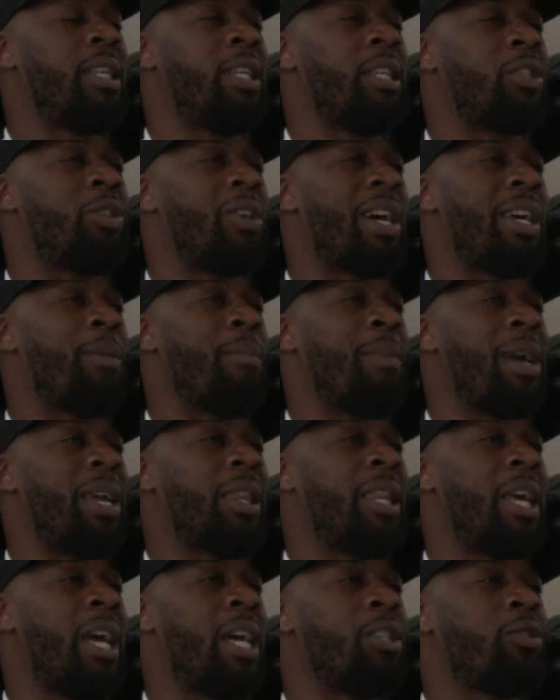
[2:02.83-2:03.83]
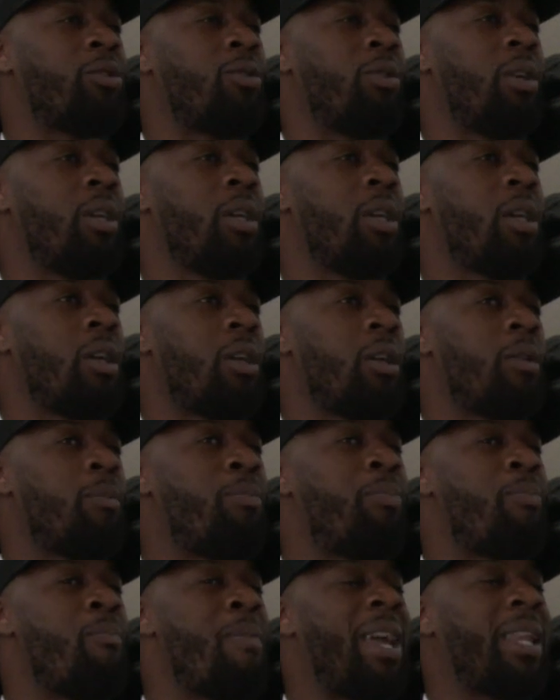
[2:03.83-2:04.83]
and trying to
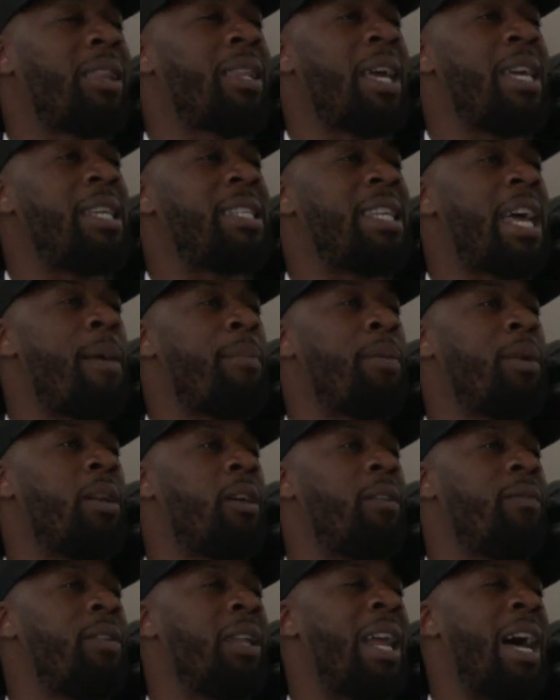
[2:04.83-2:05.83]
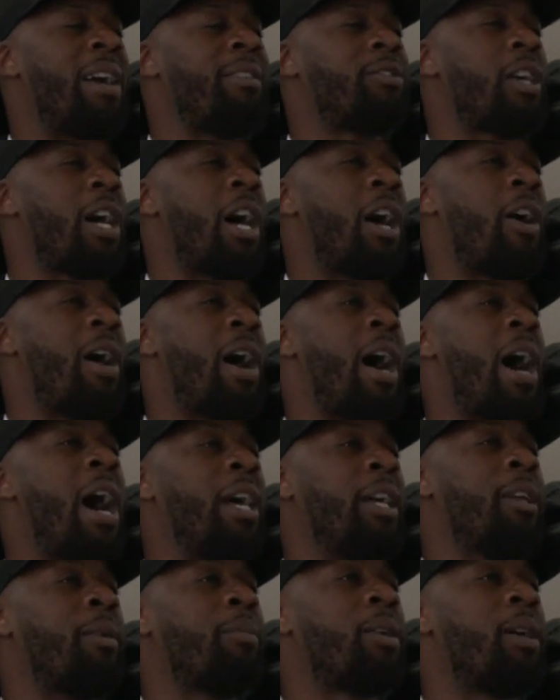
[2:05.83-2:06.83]
make things happen of the lifestyle
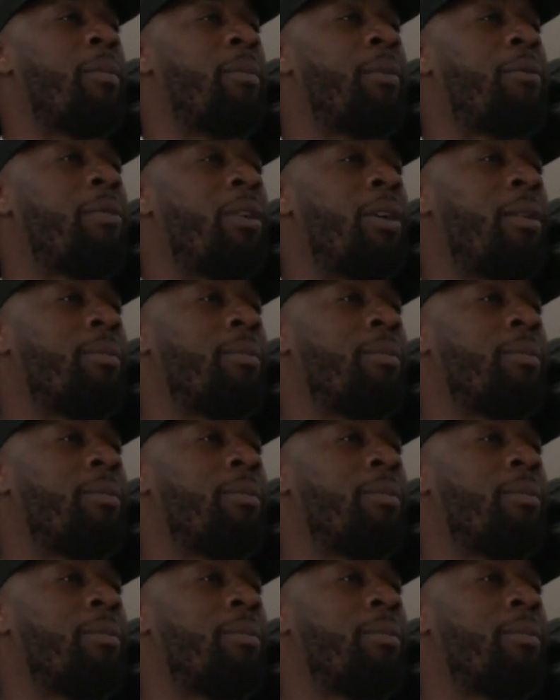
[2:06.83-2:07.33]
I am coming from.